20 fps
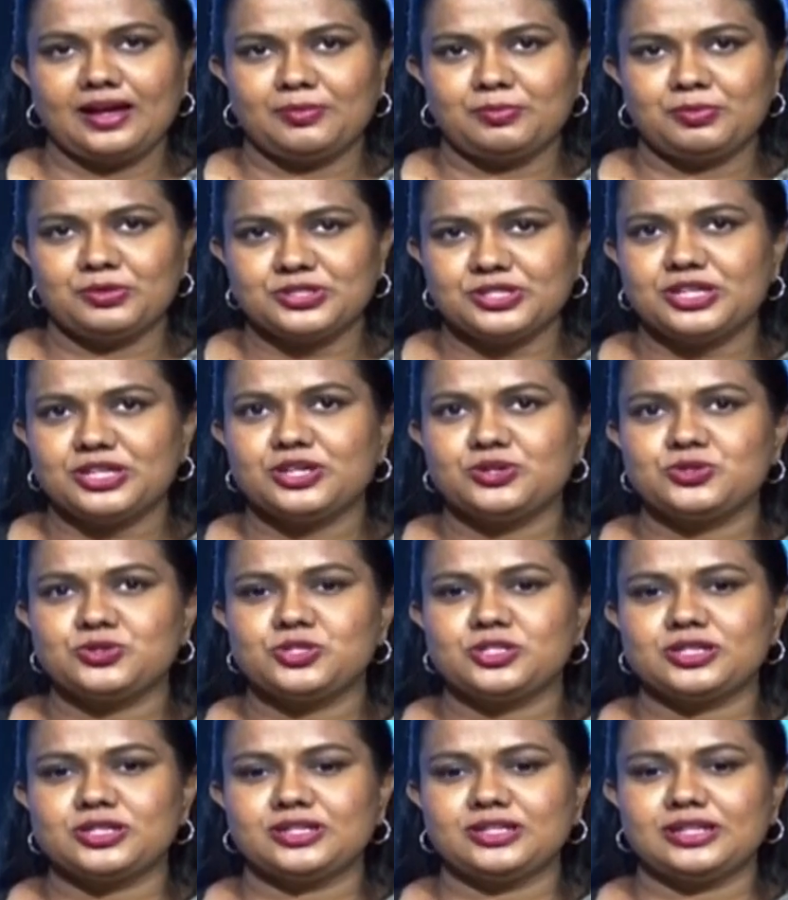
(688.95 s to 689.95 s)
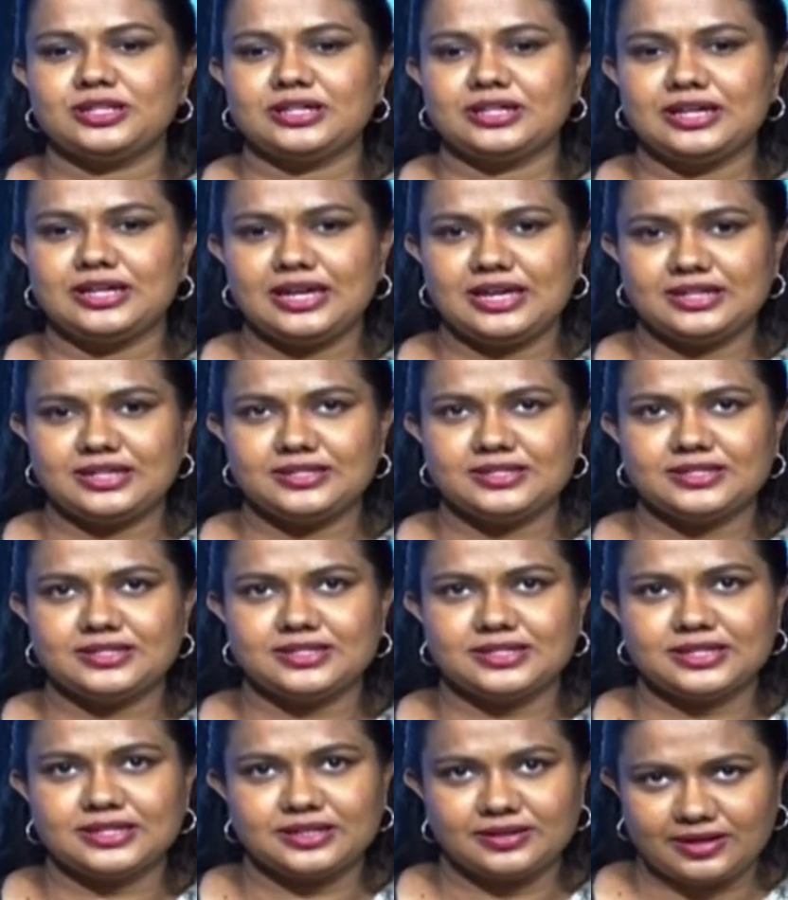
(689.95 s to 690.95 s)
prosecution
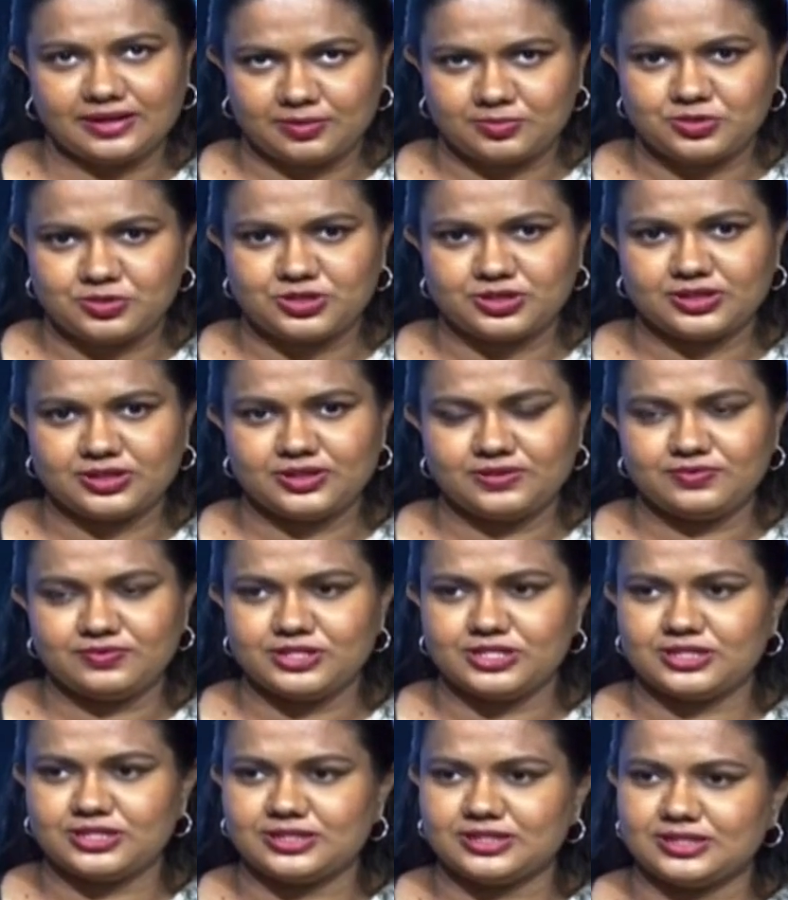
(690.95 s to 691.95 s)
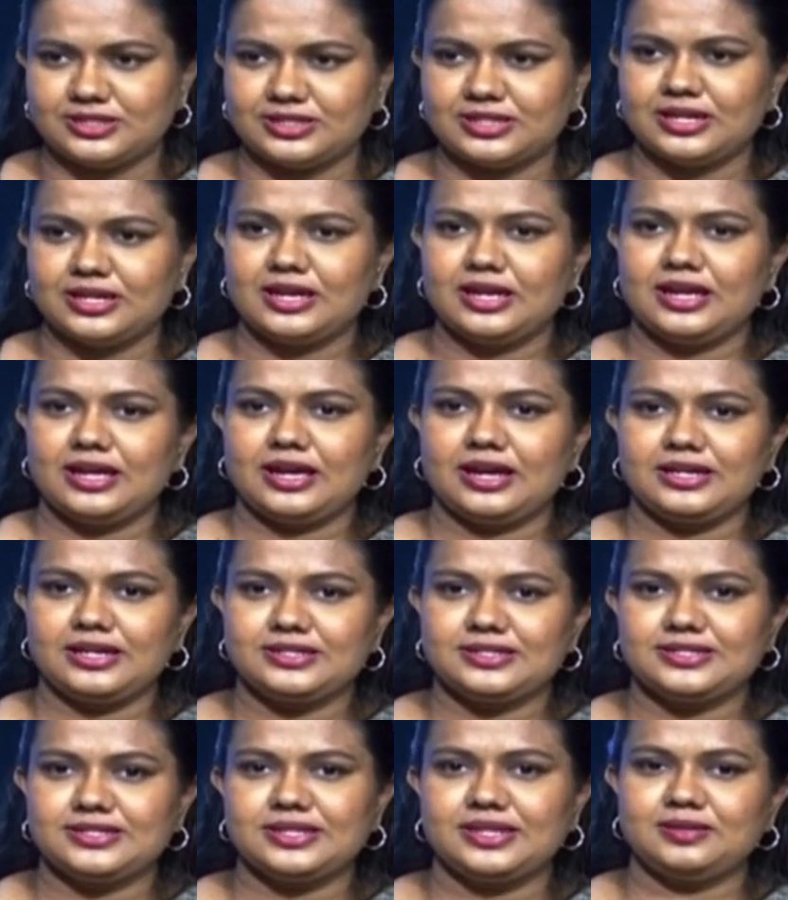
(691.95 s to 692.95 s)
against corruption, which is,
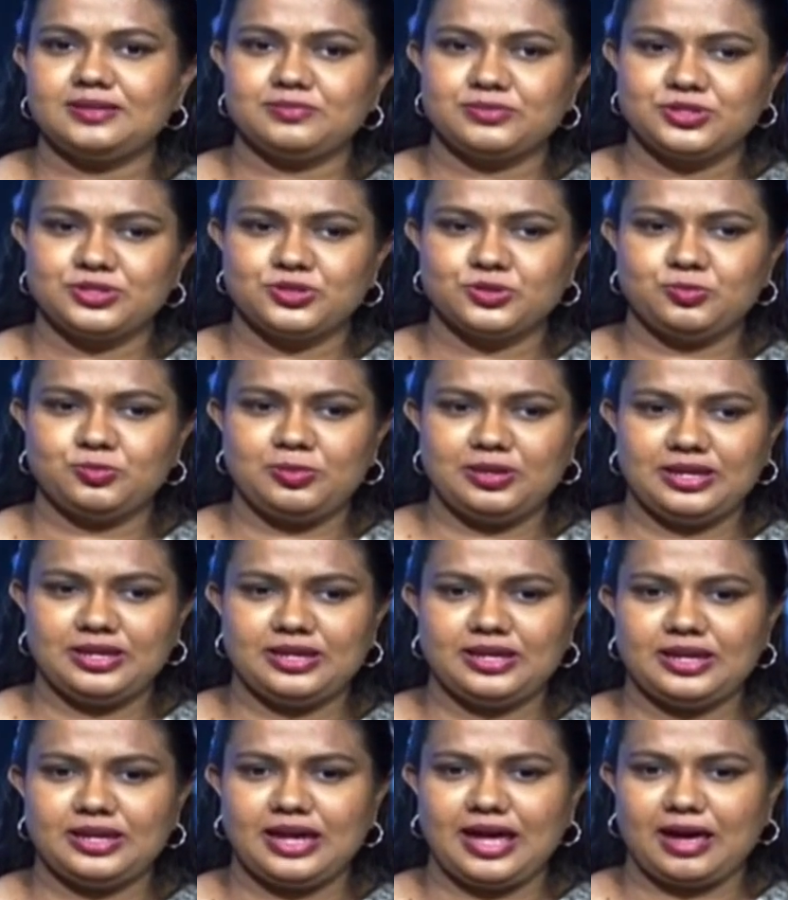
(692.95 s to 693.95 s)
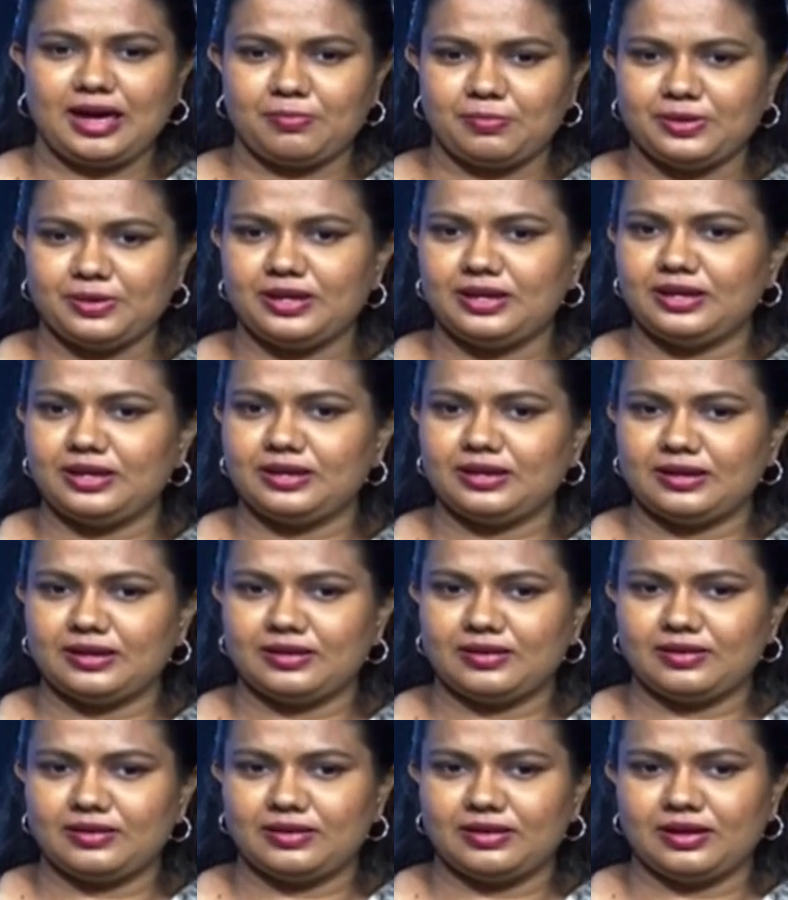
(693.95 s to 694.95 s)
it seems to be happening
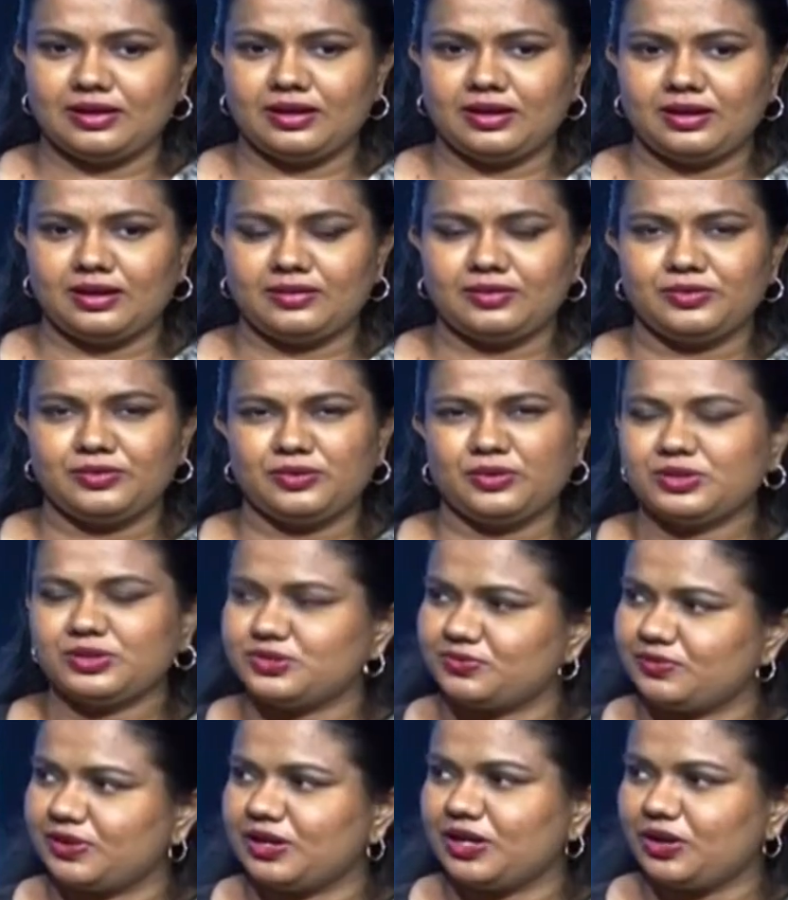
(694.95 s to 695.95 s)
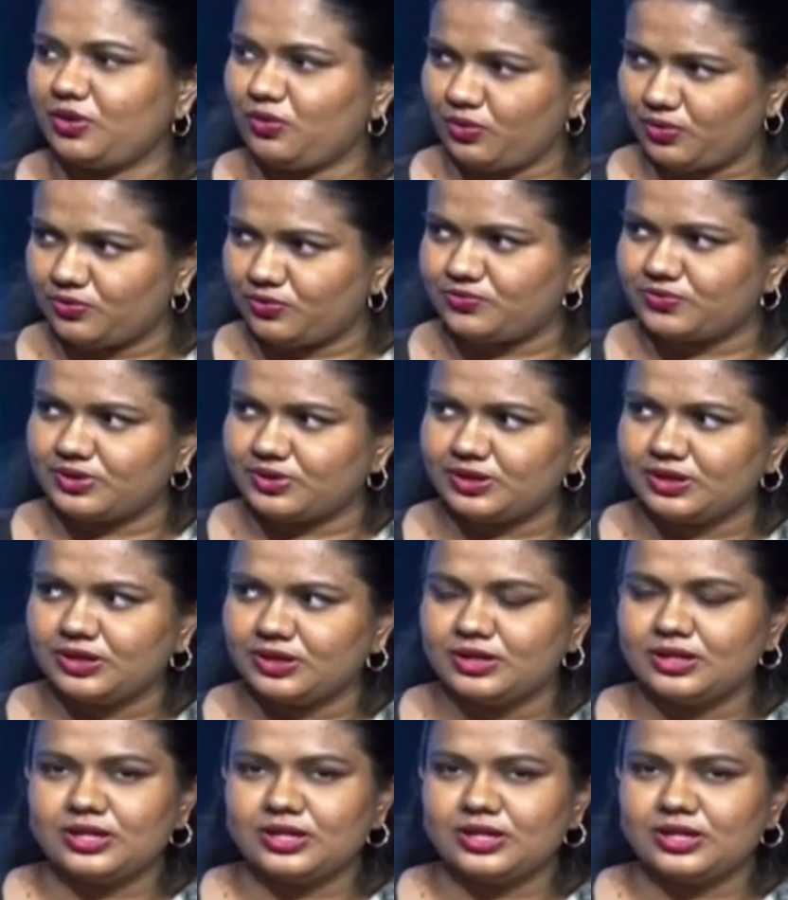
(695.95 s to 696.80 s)
not very often.